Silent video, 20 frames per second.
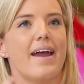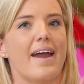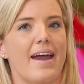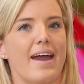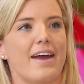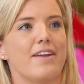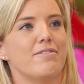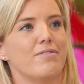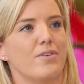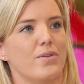
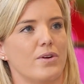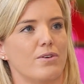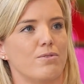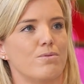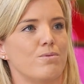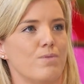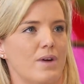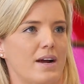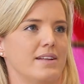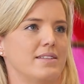and for the
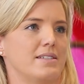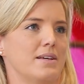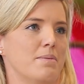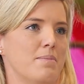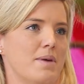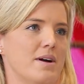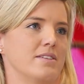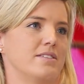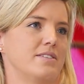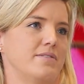right
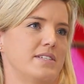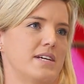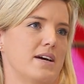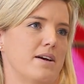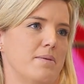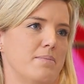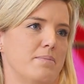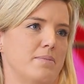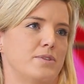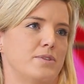amount of time.